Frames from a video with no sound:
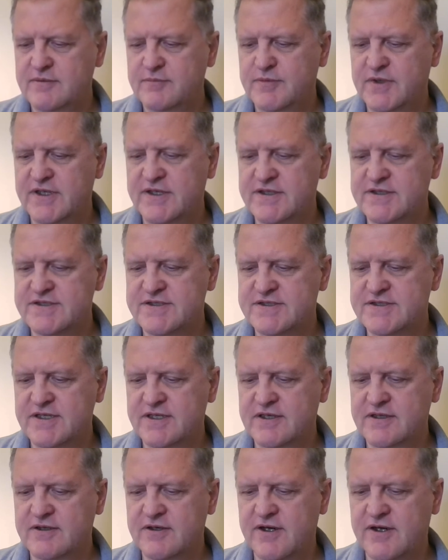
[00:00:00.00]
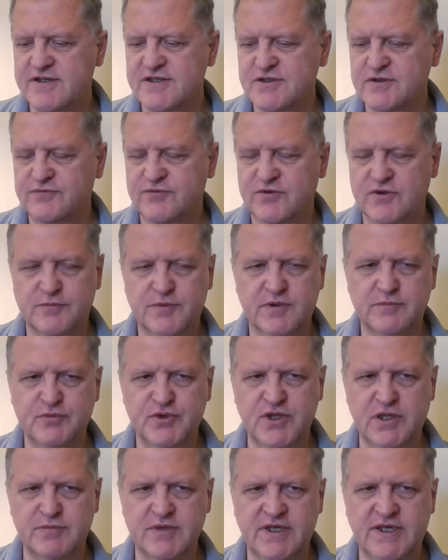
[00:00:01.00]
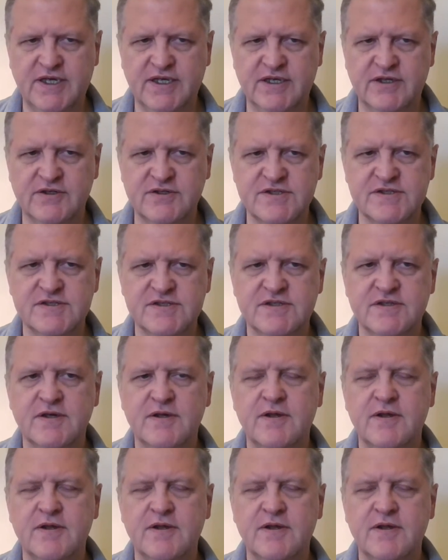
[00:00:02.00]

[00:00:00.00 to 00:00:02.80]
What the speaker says: But it's also for complete beginners.